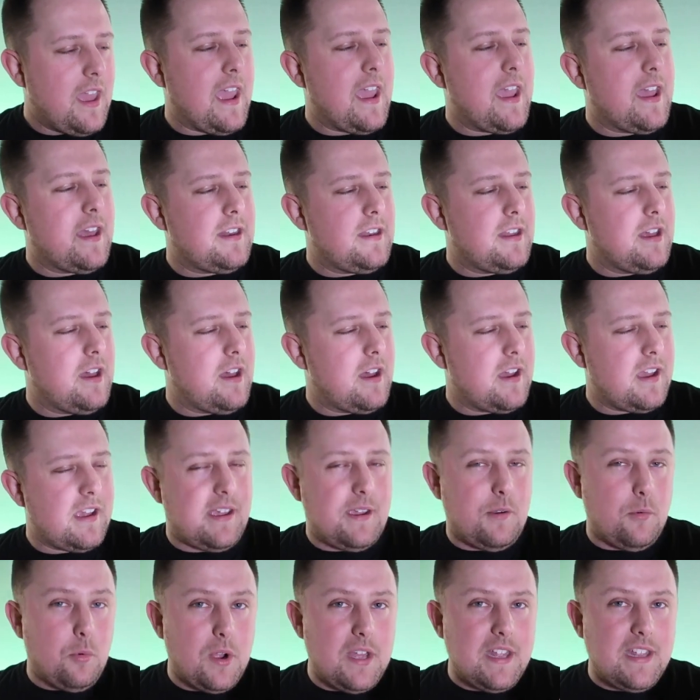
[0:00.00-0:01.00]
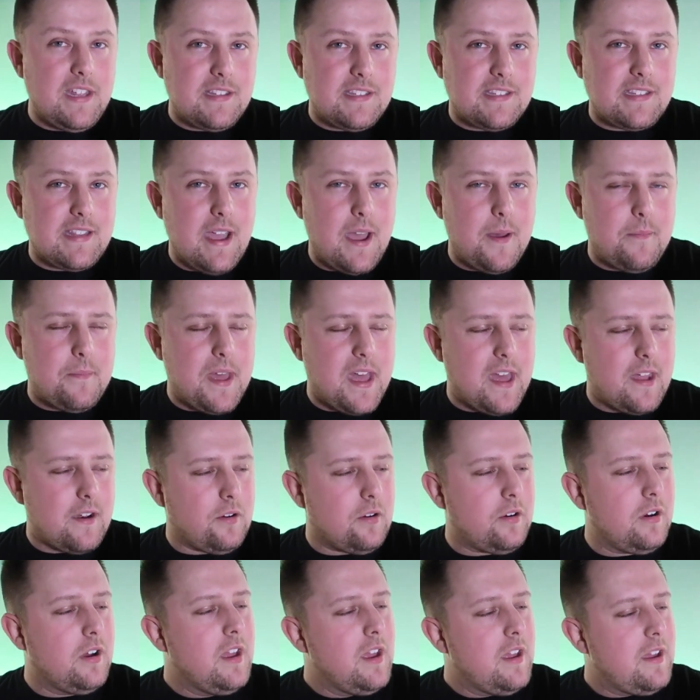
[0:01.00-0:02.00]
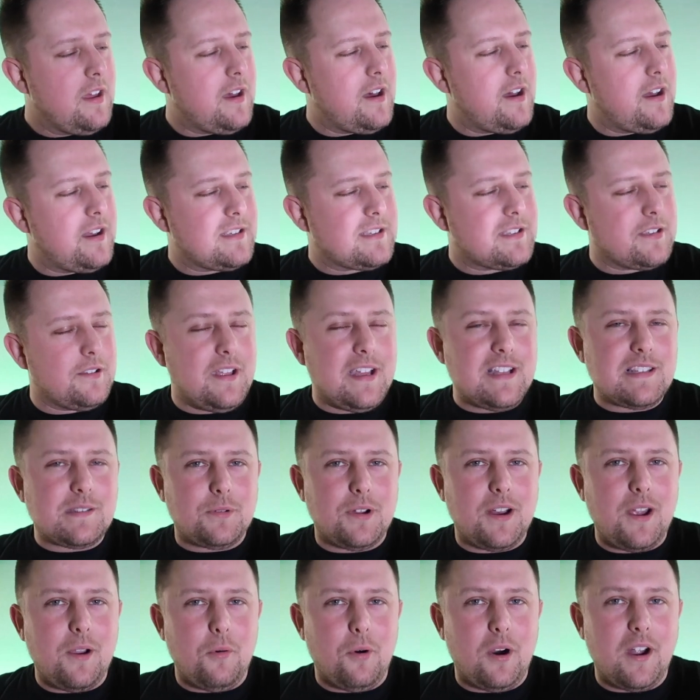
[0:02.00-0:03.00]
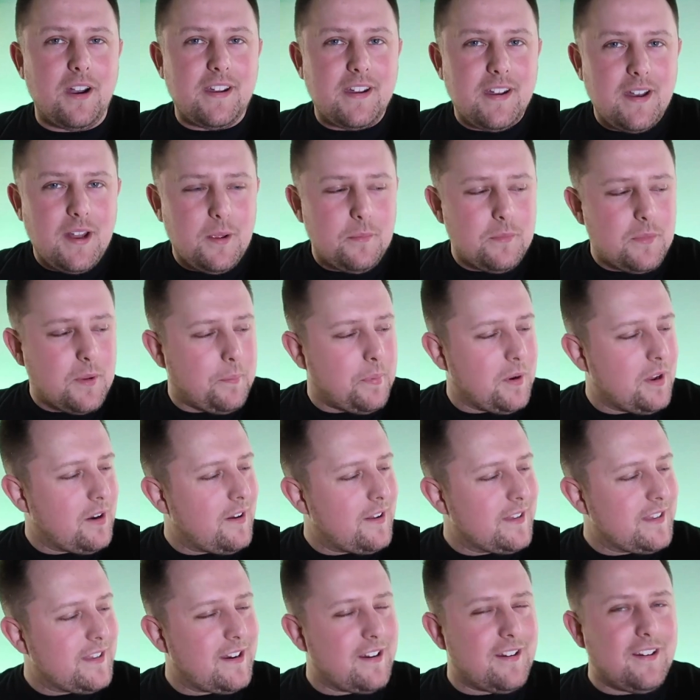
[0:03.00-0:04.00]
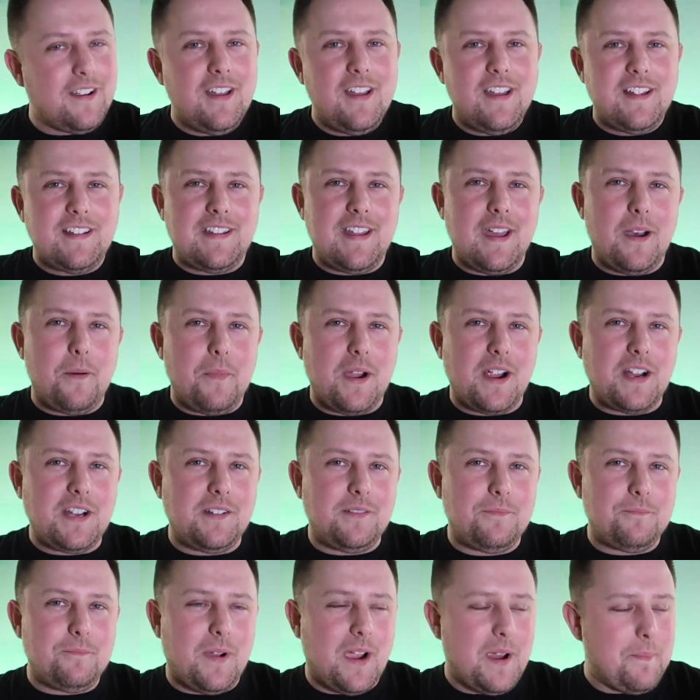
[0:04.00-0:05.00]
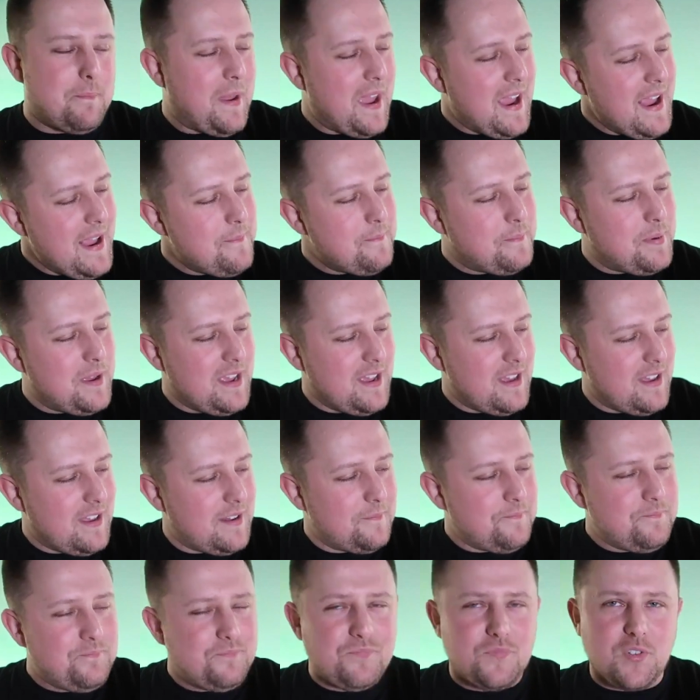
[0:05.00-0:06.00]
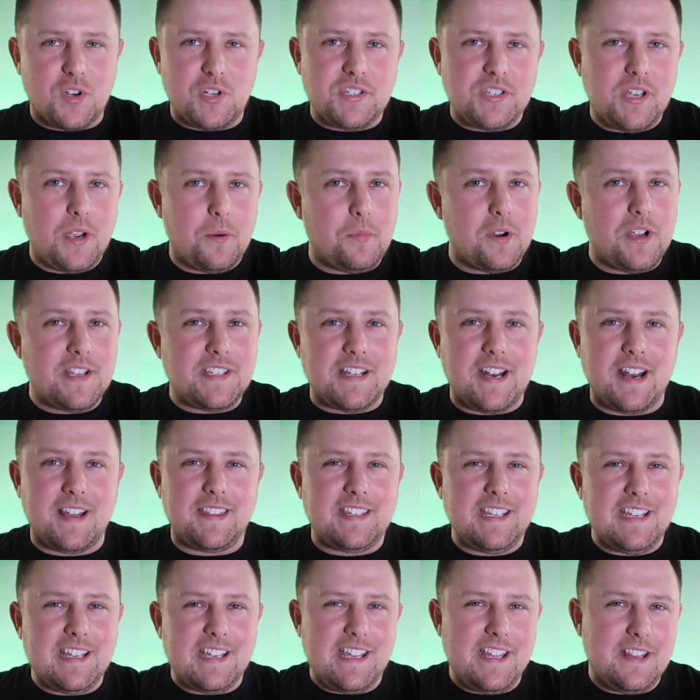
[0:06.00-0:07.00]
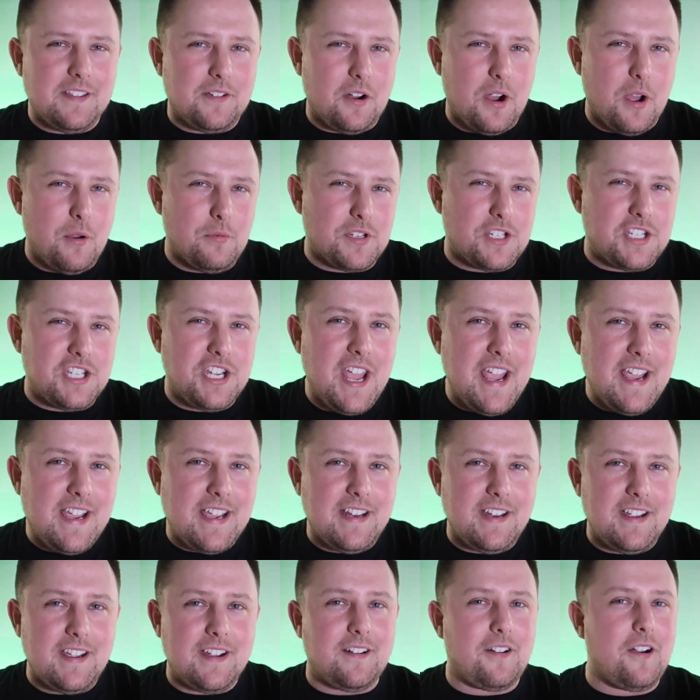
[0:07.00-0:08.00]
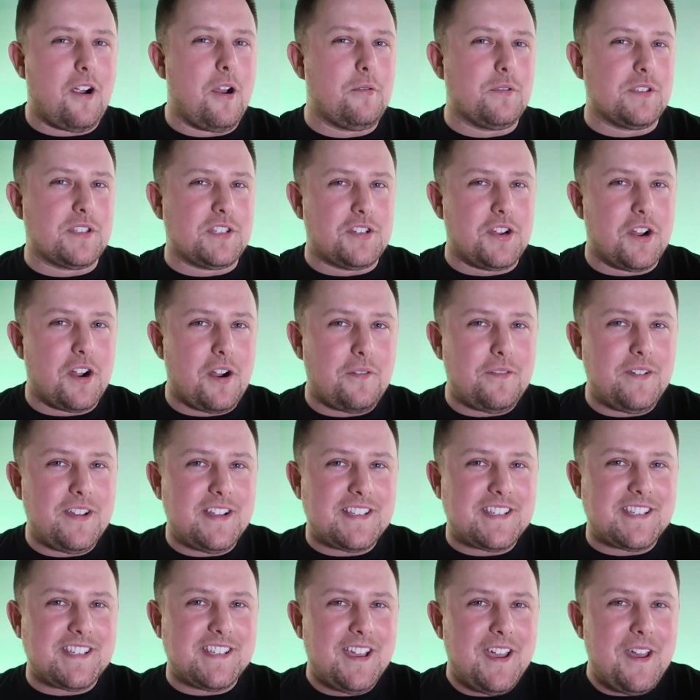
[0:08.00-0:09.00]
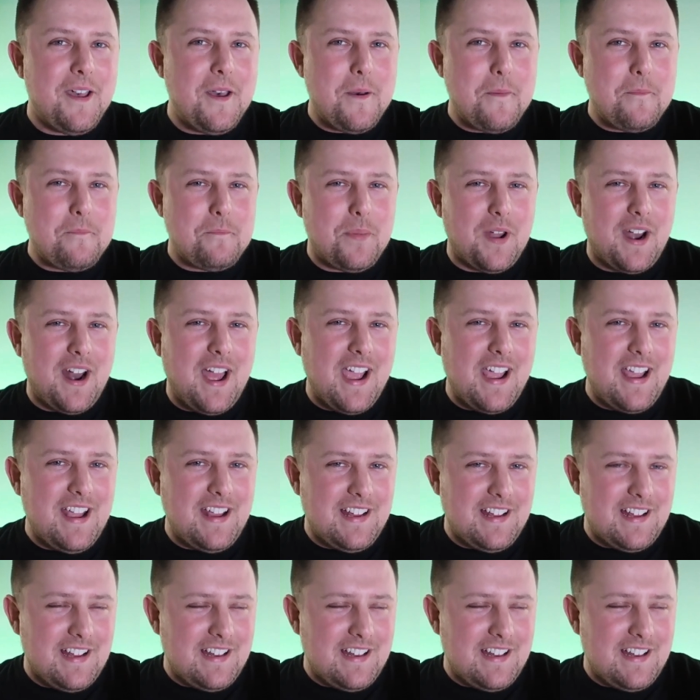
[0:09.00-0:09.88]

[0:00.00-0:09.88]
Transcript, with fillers: and uh, he wins that battle. Uh, so that's what I wanted him to put on there. Now my, my paint pen, for some reason, I think either I was shaking it or I was nervous, but I